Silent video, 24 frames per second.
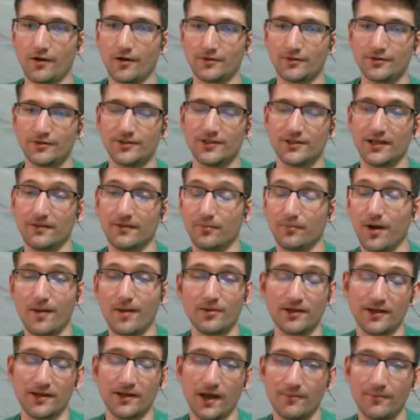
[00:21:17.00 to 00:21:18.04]
shit.
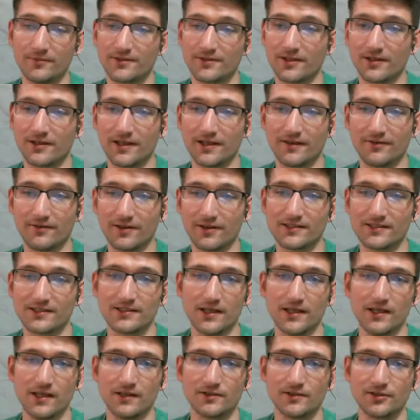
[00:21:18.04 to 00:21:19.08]
Probably, I'm just going to give it a
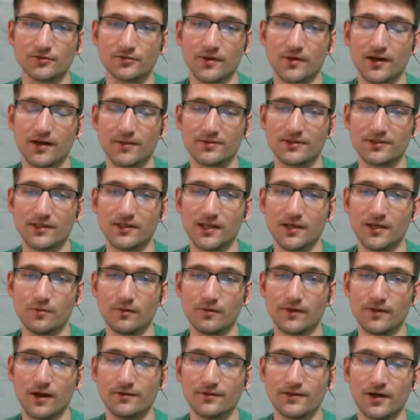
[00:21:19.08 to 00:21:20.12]
C, straight up C.
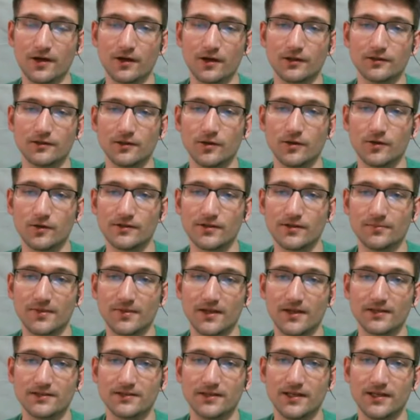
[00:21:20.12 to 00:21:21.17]
Without Derek Lewis, it'd
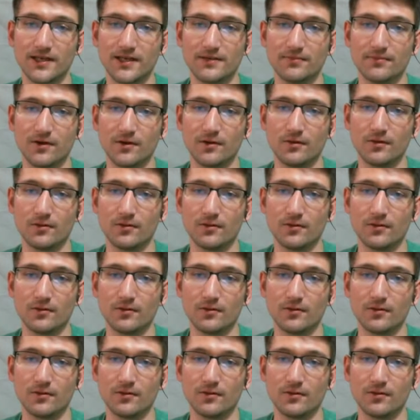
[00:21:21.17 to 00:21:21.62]
be a D, but